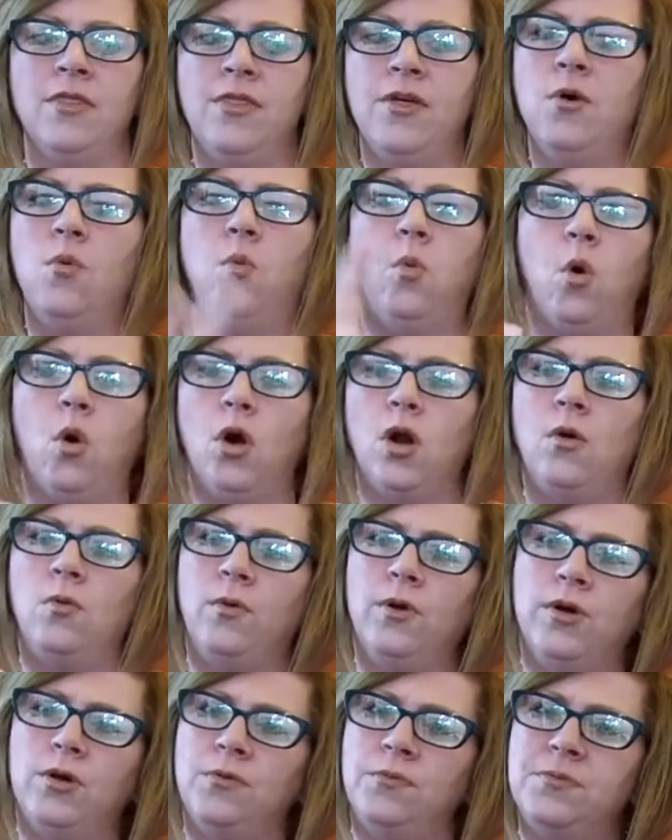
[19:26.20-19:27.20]
The war
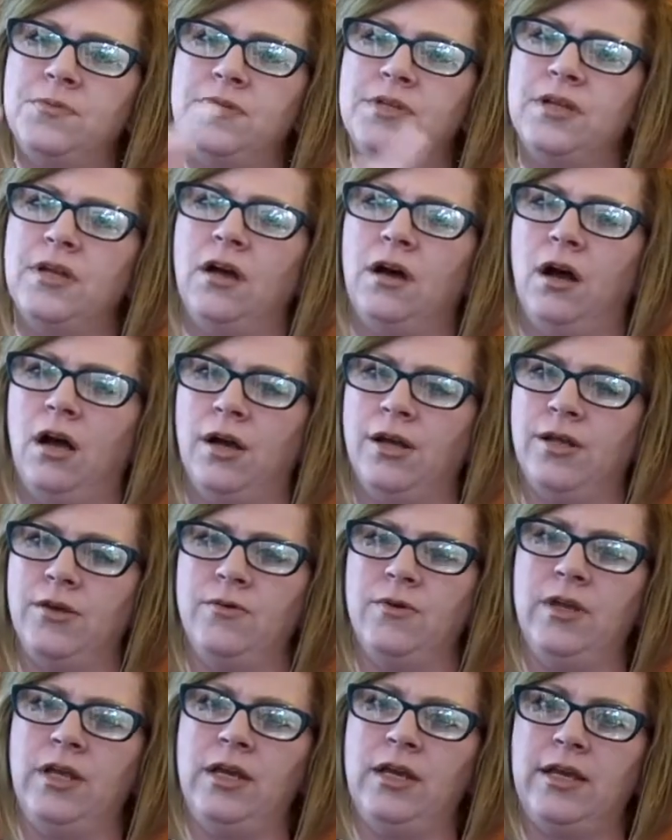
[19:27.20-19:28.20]
rooms are
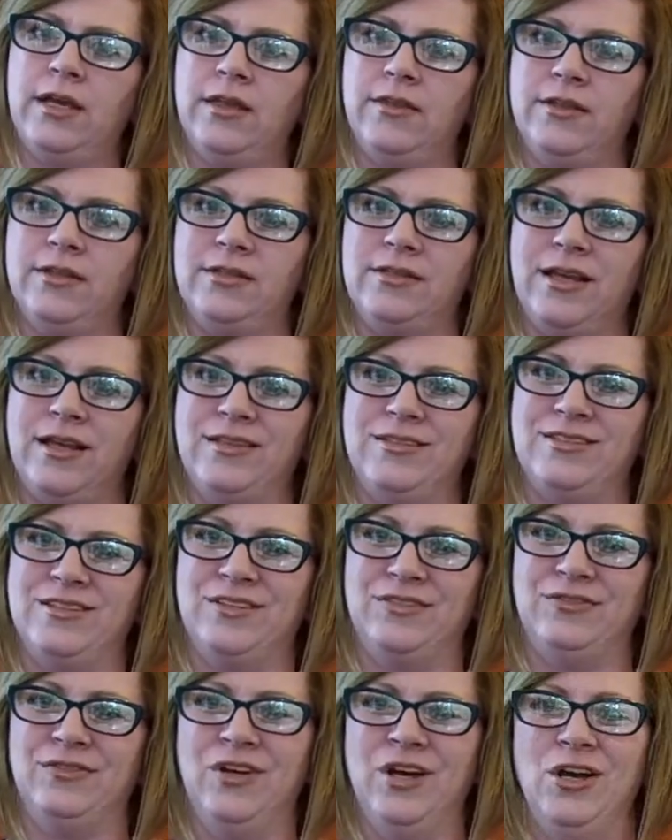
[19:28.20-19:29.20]
unique in the sense
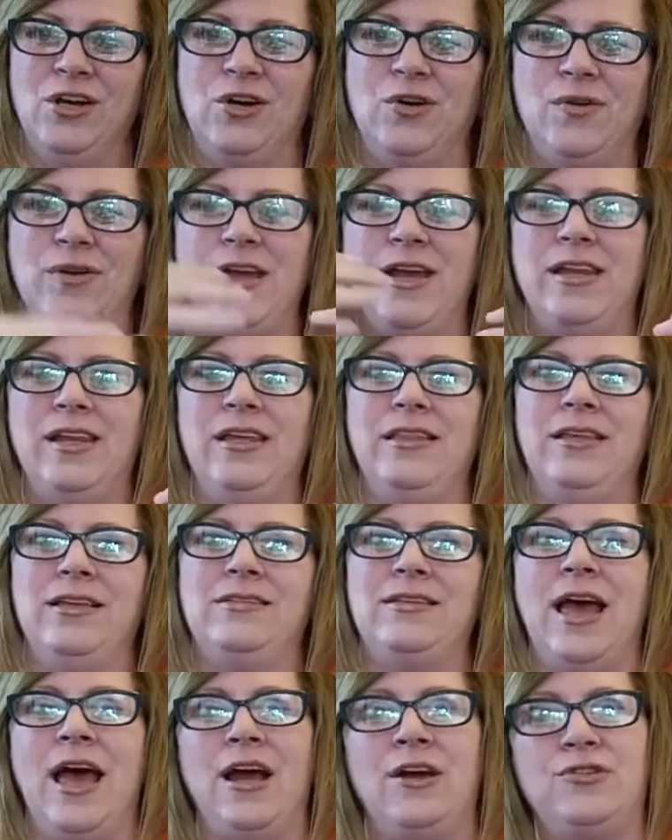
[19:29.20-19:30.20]
of creating
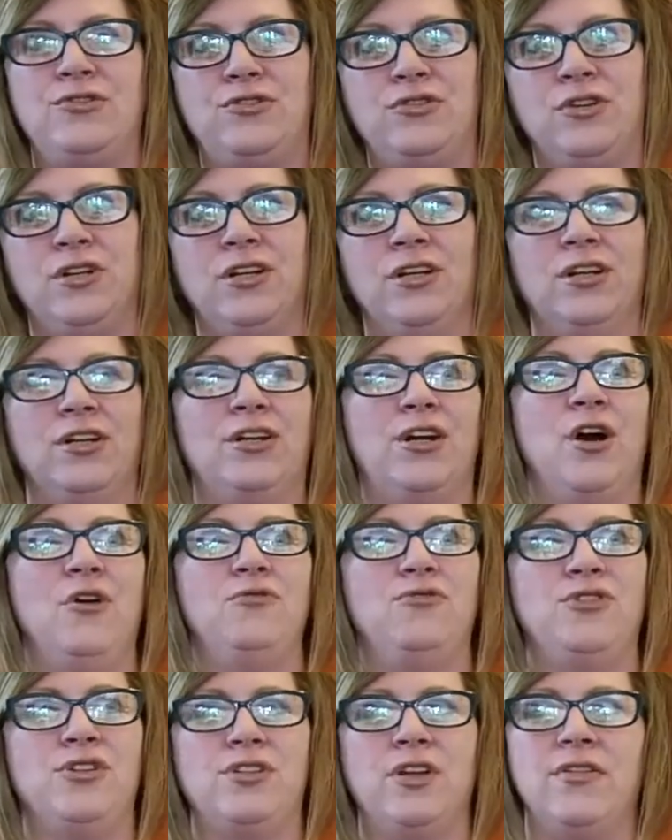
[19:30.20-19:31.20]
these extra
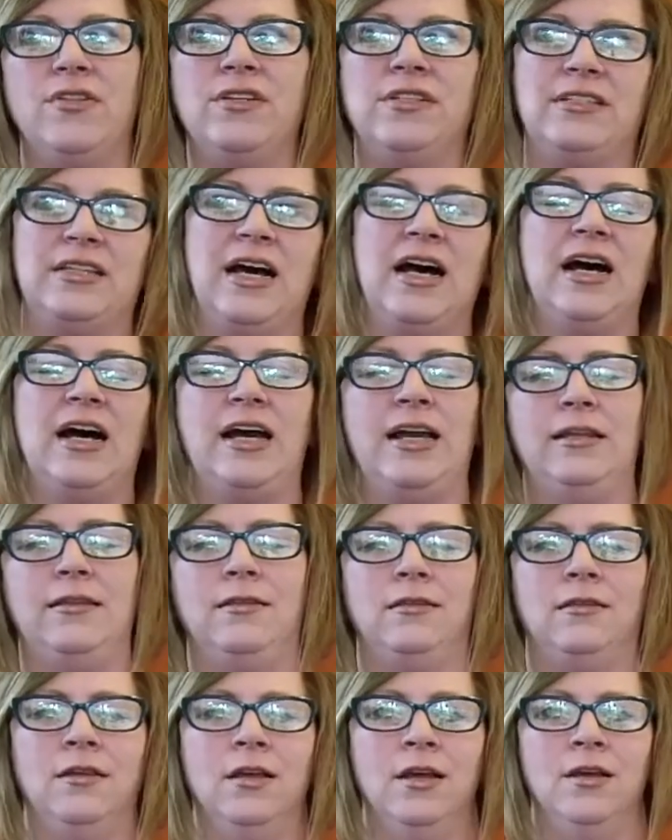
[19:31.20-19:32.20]
coaches on the side,
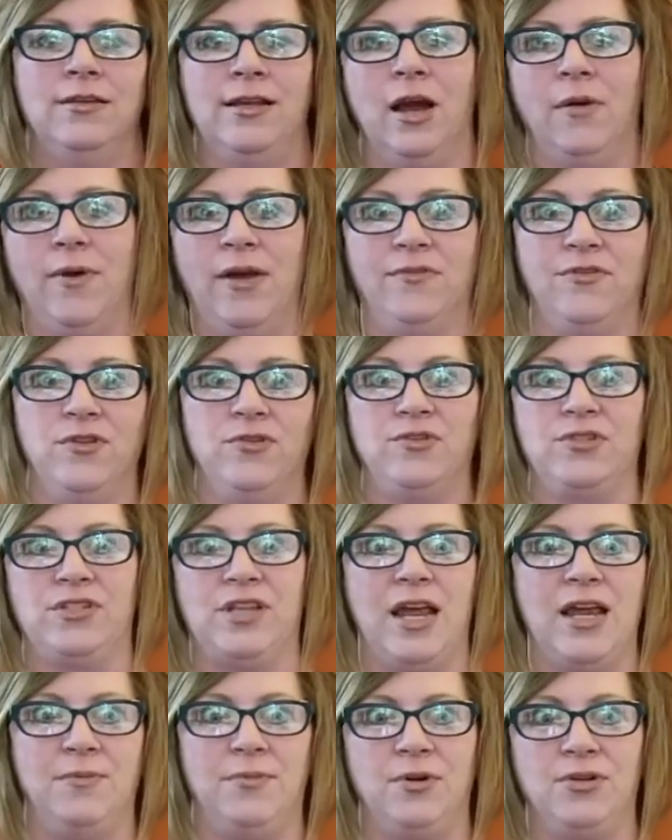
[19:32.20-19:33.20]
and now we have those
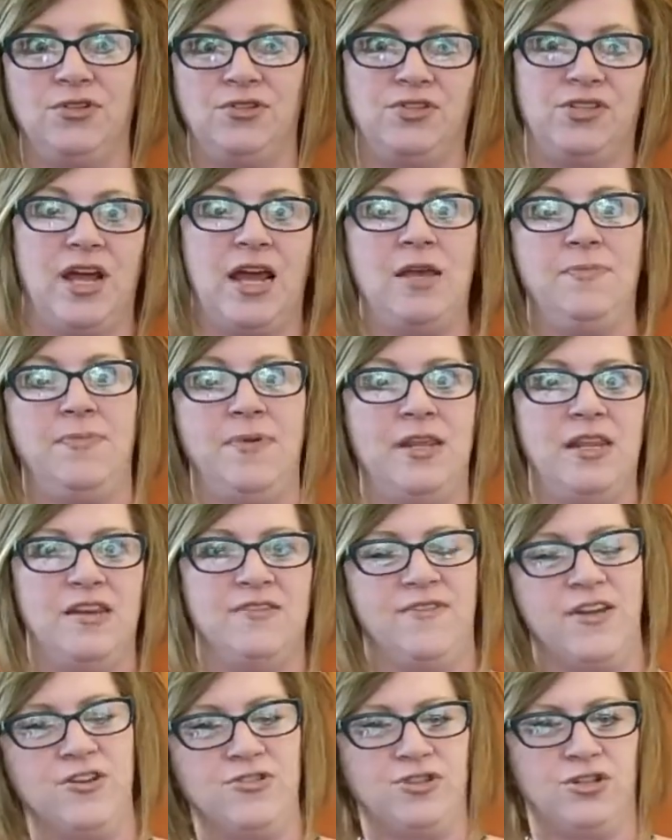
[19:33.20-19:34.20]
cyber Skyping
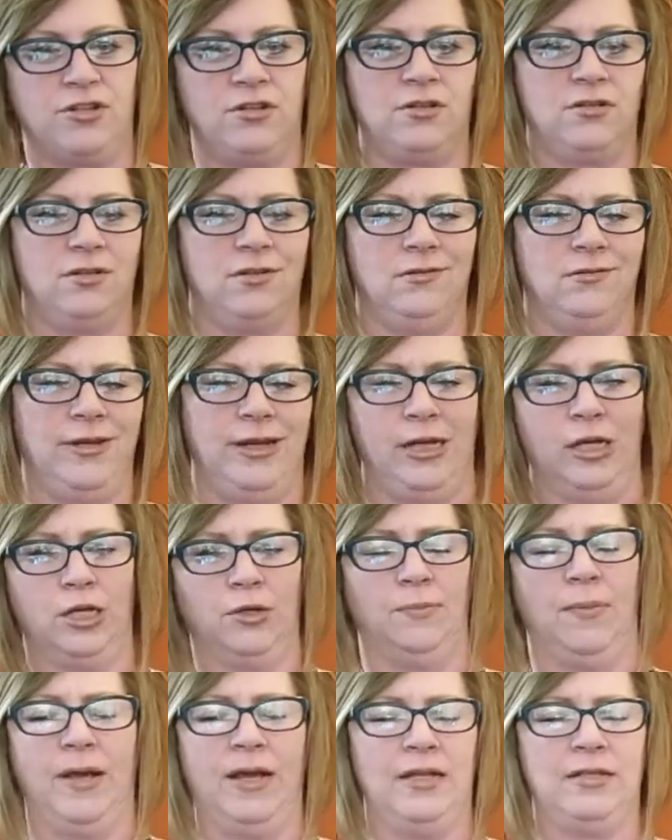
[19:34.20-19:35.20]
adventures and
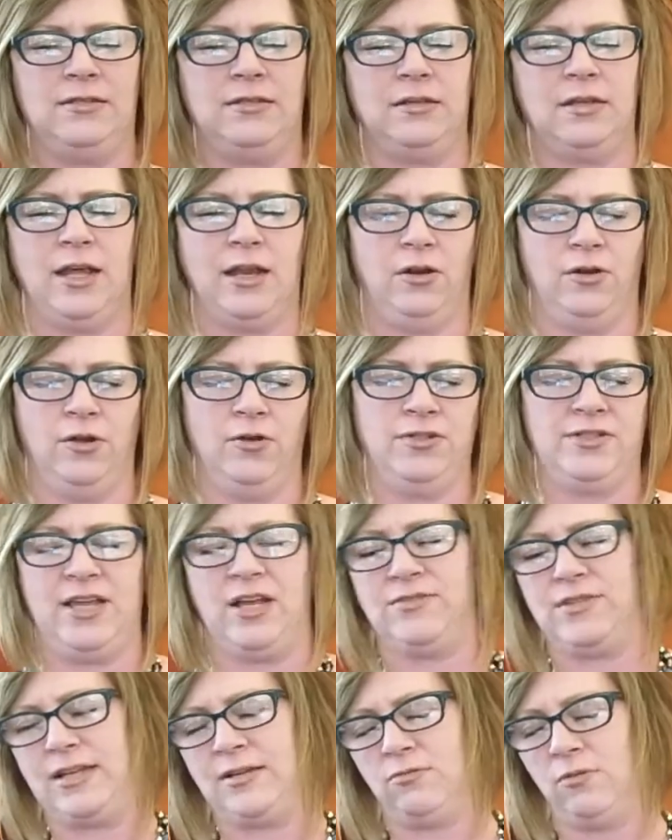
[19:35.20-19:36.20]
earbuds, and I don't know, it
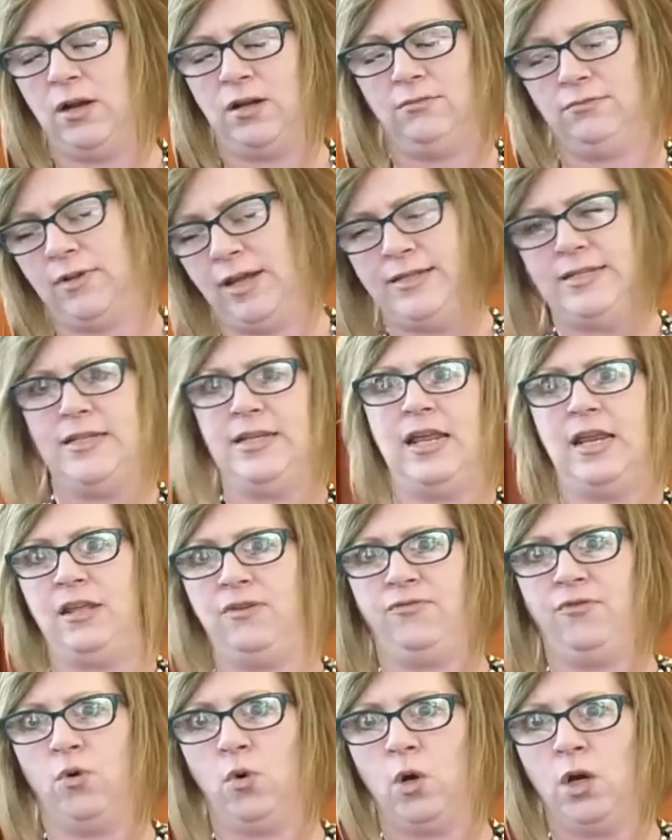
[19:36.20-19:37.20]
sounds like
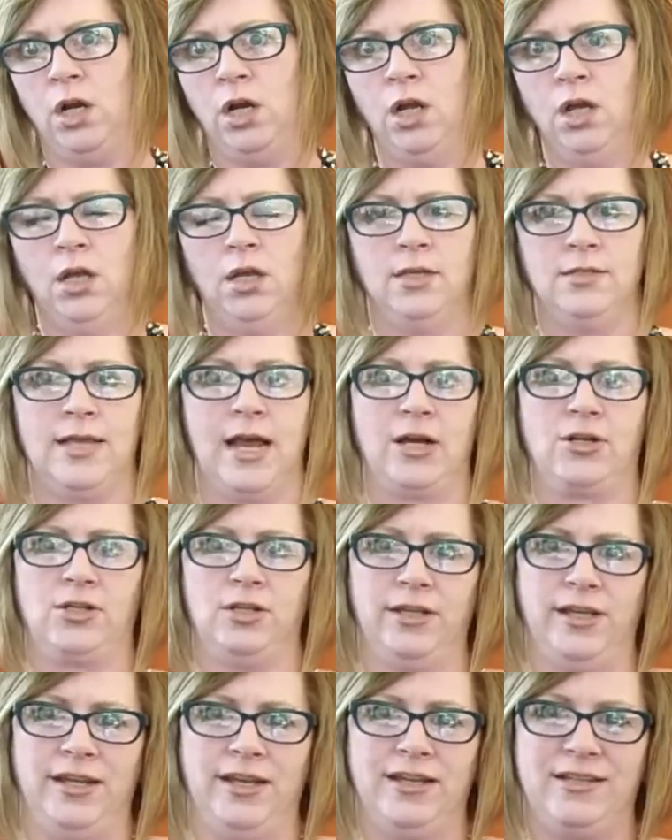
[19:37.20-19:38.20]
1984 is
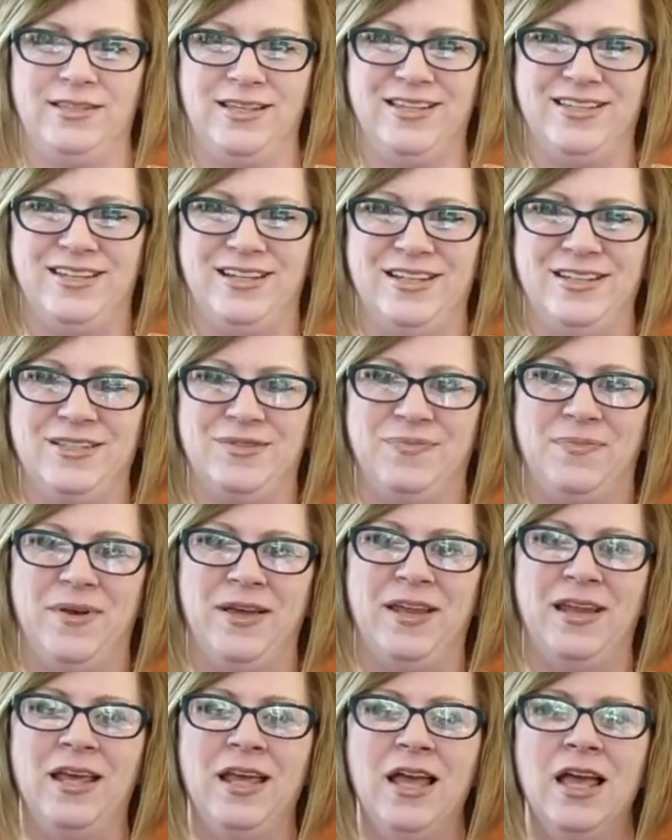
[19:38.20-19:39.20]
actually in existence,
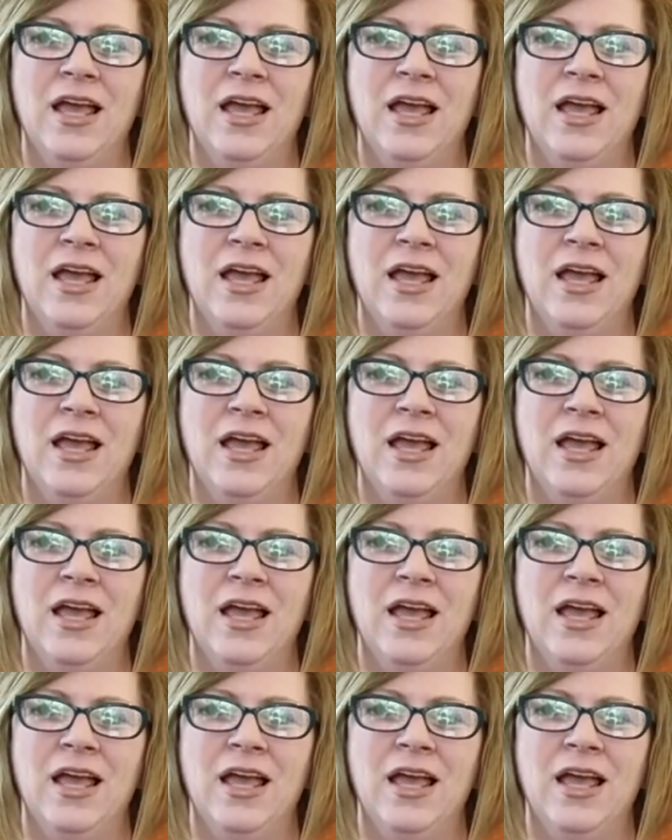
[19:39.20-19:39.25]
but